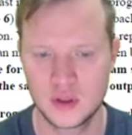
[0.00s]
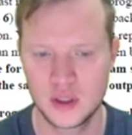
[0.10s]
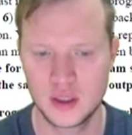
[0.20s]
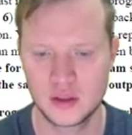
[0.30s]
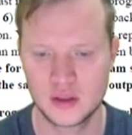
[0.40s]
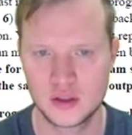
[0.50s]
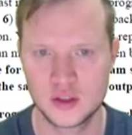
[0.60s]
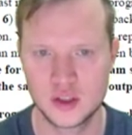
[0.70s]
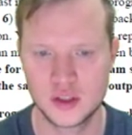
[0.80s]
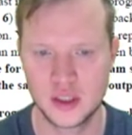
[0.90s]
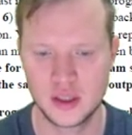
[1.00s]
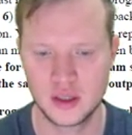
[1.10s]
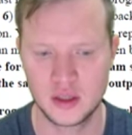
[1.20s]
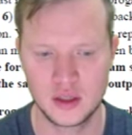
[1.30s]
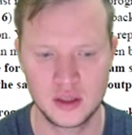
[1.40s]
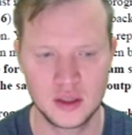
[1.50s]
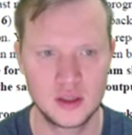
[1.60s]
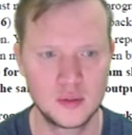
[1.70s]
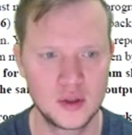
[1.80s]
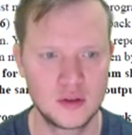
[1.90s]
okay, it's just taking a
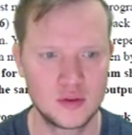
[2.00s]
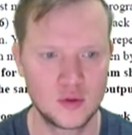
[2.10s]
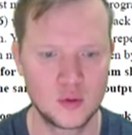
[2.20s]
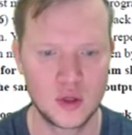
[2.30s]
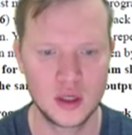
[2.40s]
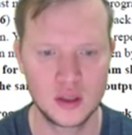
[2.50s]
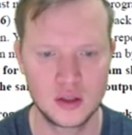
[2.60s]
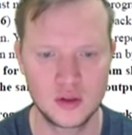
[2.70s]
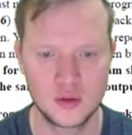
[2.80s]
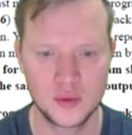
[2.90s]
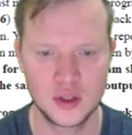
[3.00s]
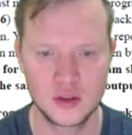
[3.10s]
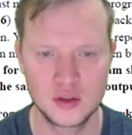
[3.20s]
little bit of a while on my